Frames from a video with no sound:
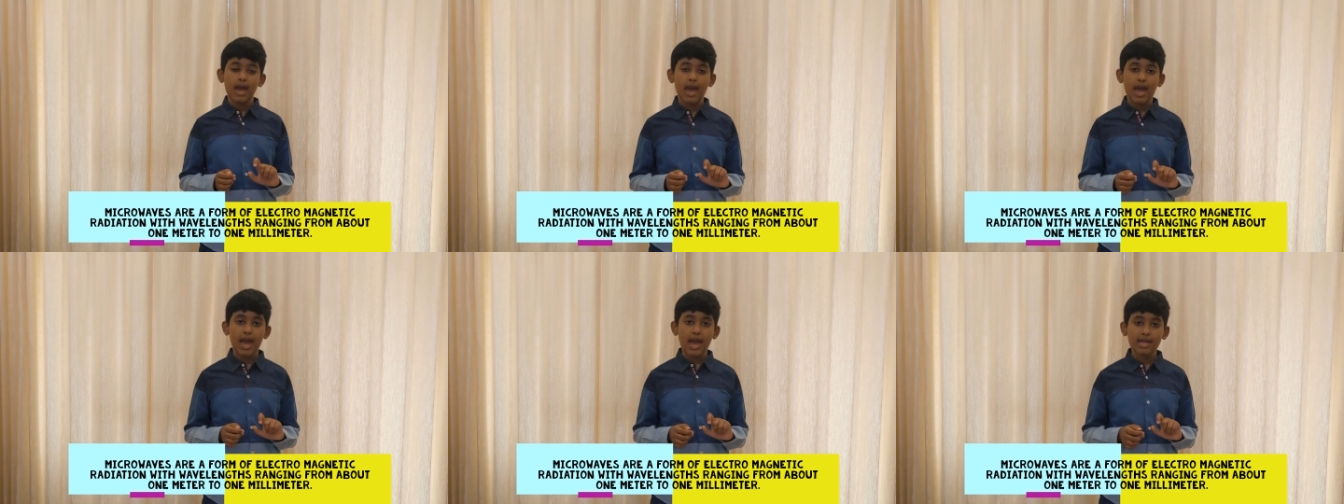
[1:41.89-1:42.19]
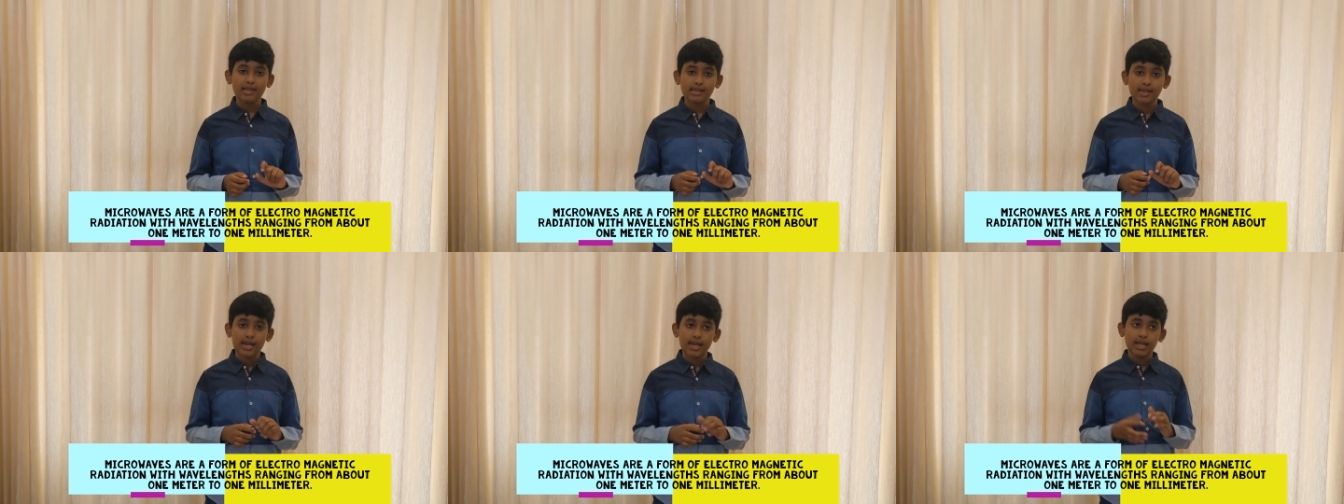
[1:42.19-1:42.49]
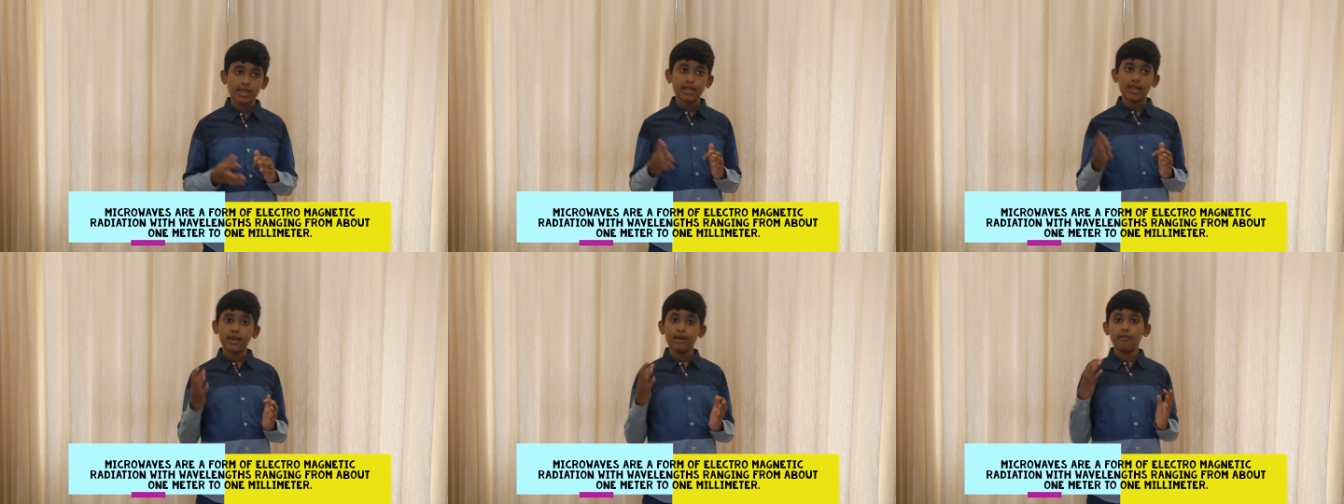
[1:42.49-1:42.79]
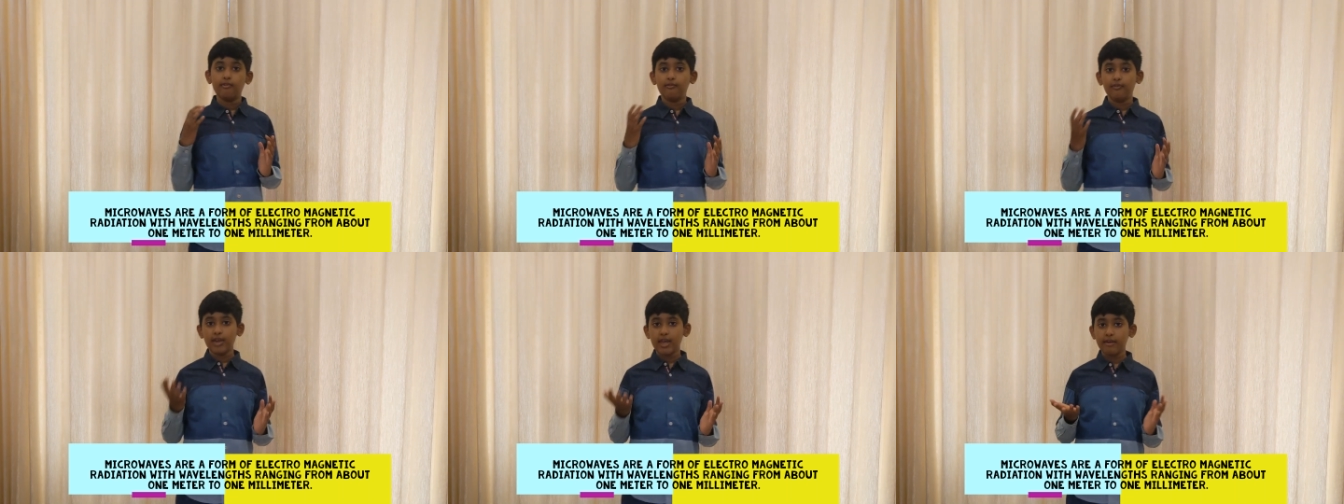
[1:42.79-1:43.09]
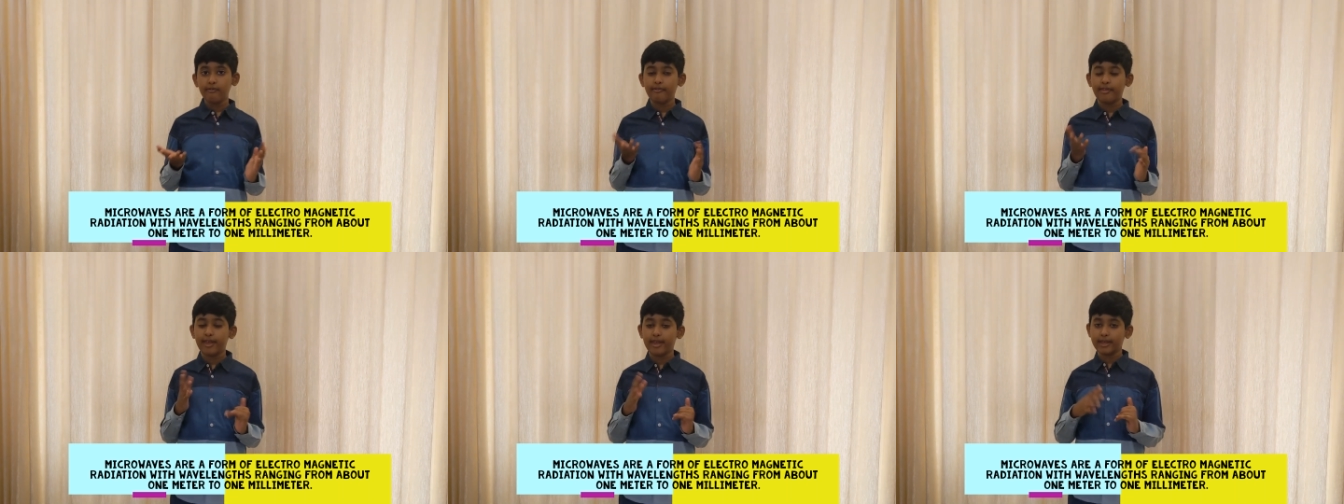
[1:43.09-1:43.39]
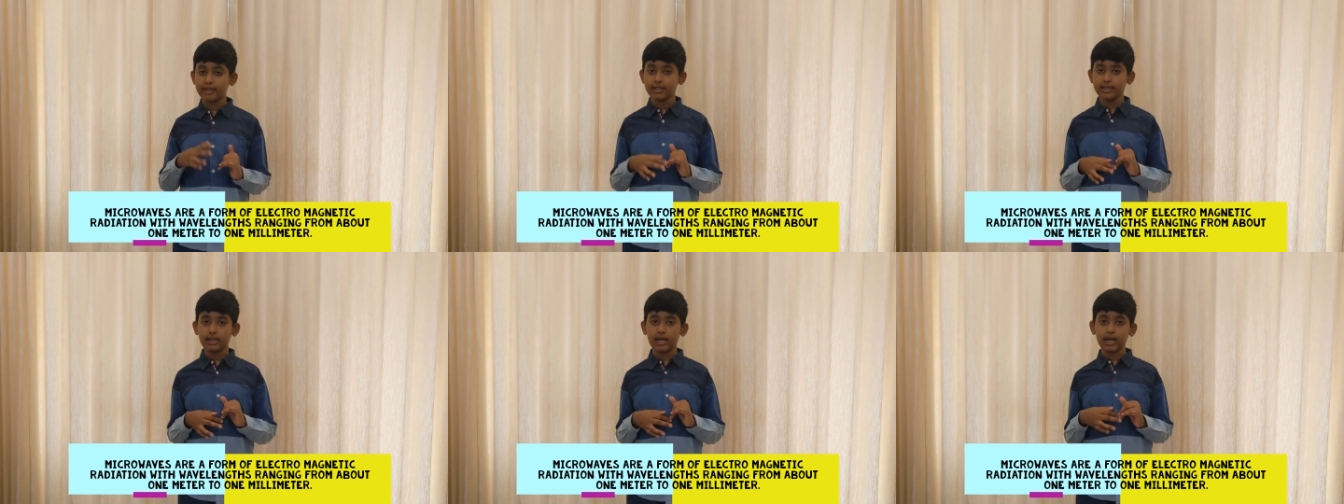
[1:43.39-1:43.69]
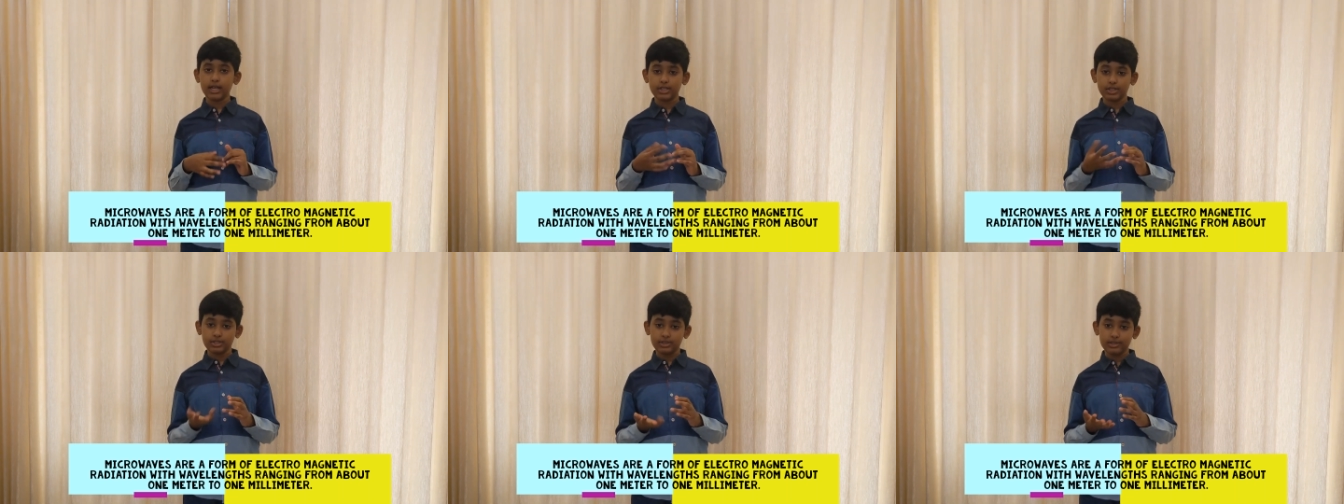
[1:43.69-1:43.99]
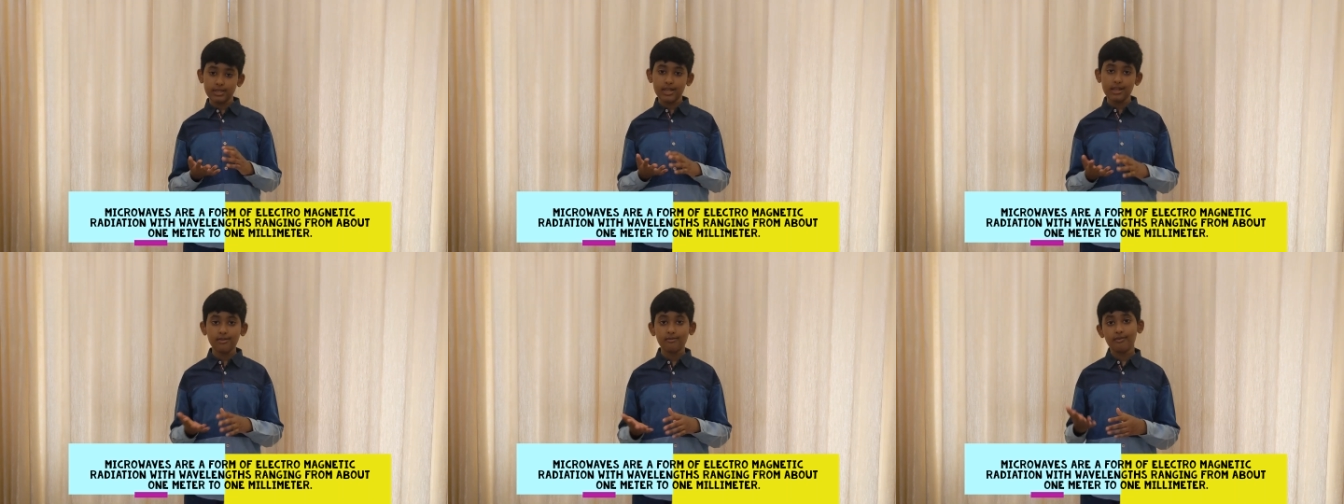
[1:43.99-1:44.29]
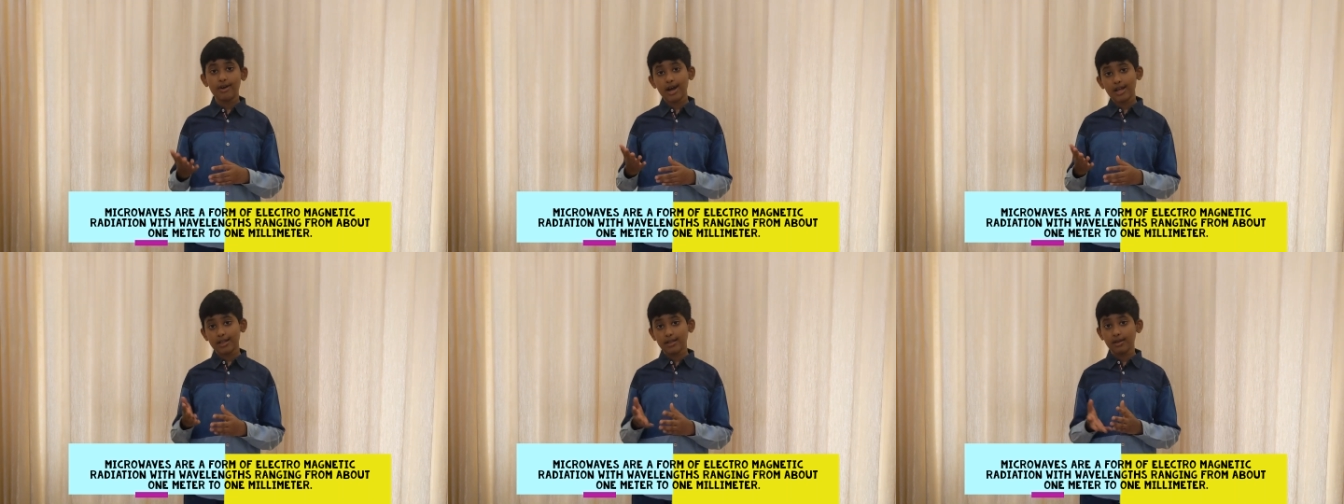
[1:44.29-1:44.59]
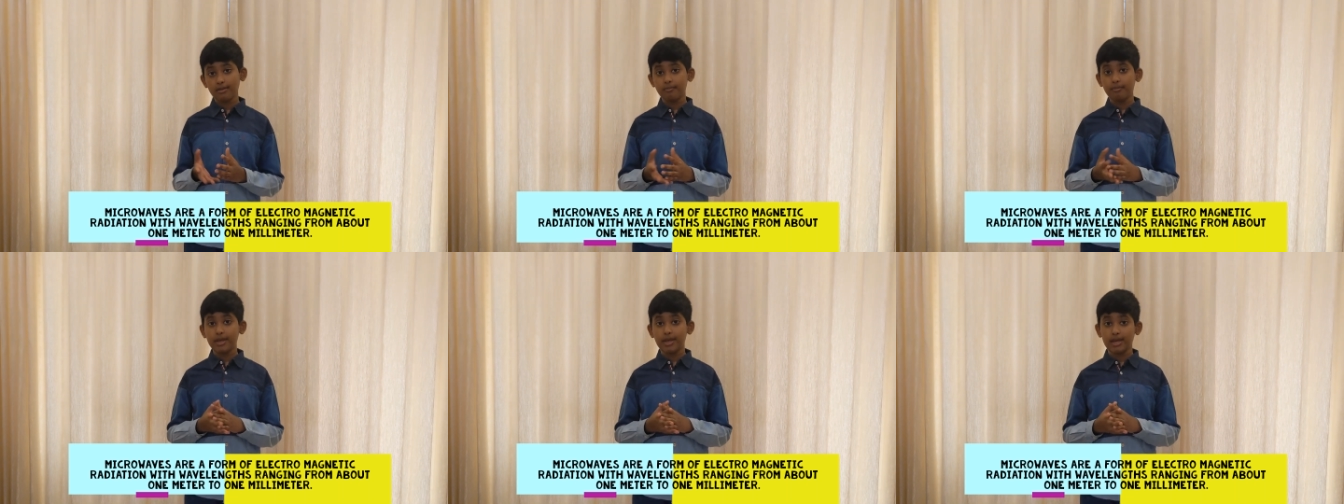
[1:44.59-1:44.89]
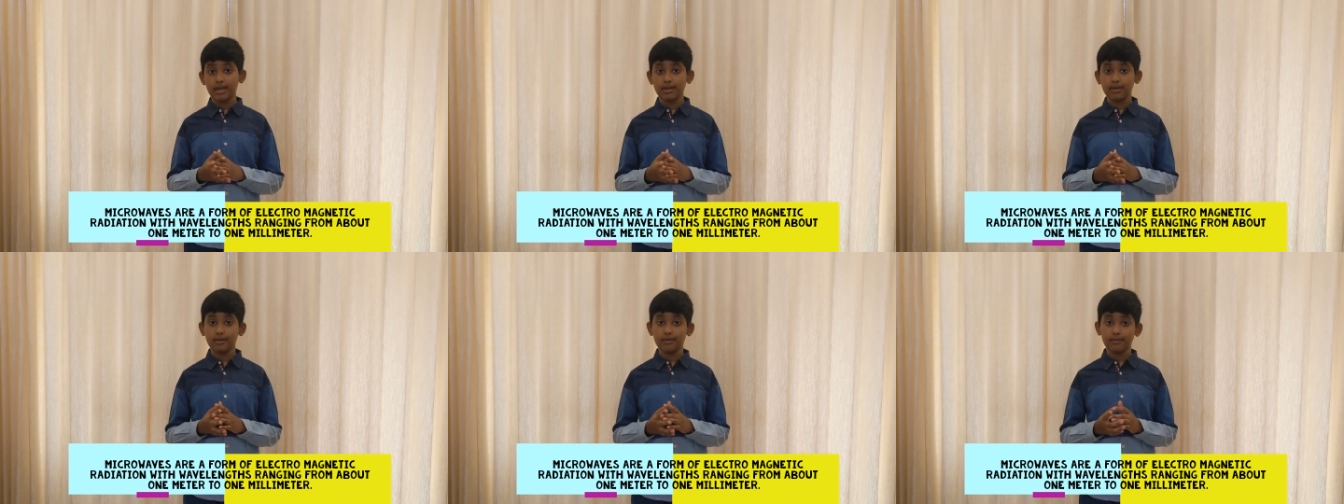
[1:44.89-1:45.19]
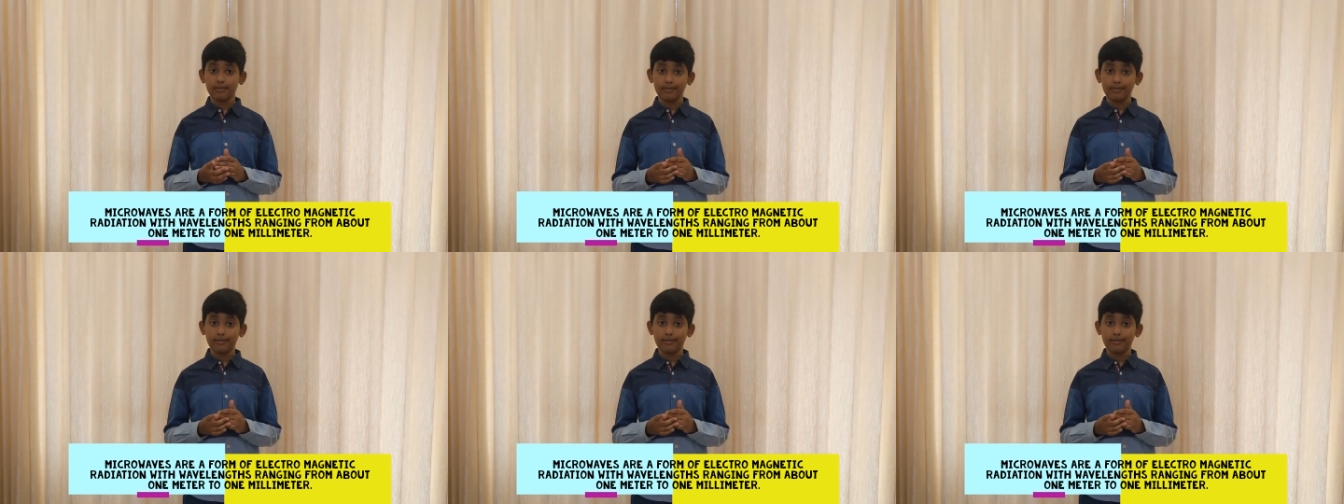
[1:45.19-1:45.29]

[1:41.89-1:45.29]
as their wavelengths are still rather big.